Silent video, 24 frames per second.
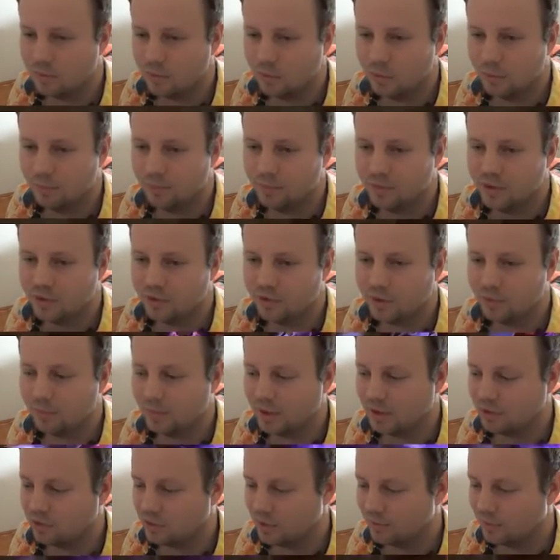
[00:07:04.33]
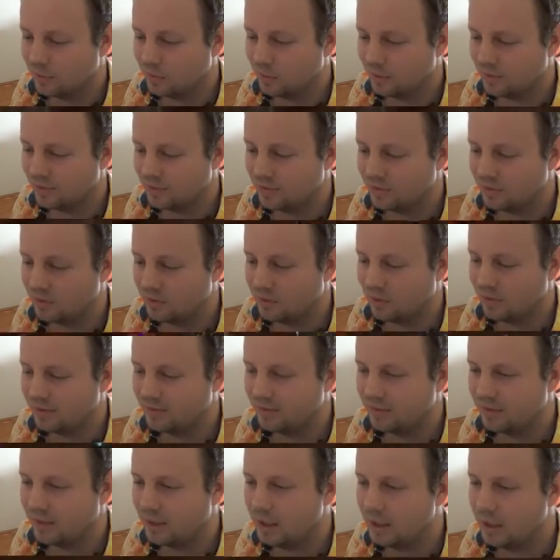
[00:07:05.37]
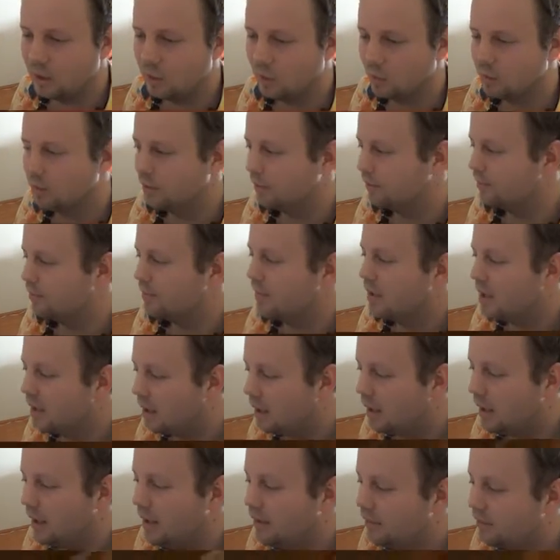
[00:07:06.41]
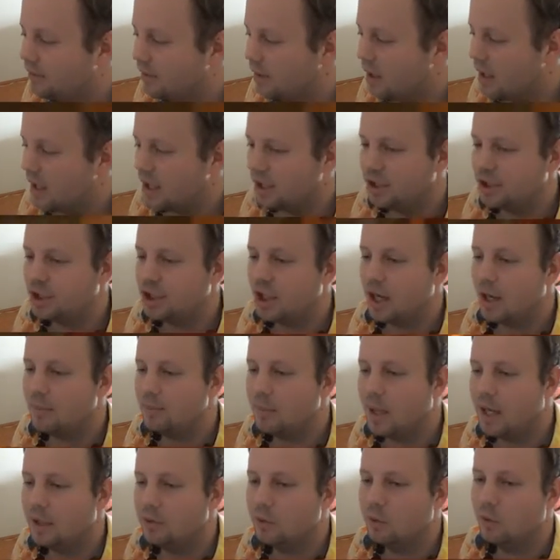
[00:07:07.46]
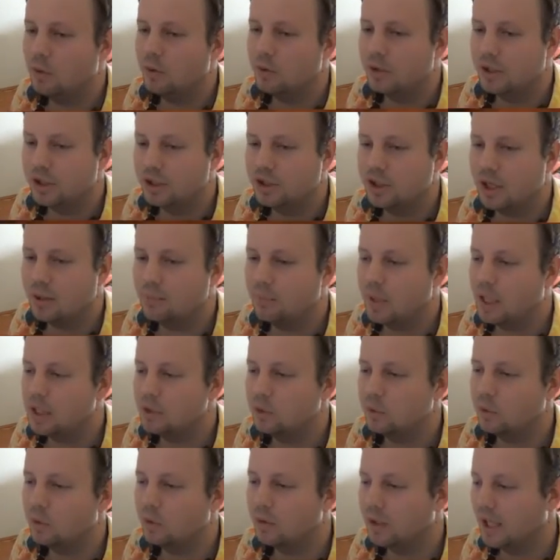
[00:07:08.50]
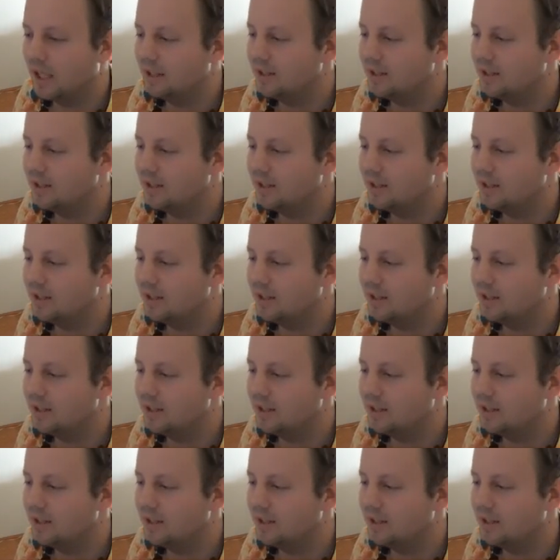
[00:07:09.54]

whoop, just gonna make sure everyone's nice and healed, is shamano, shamano.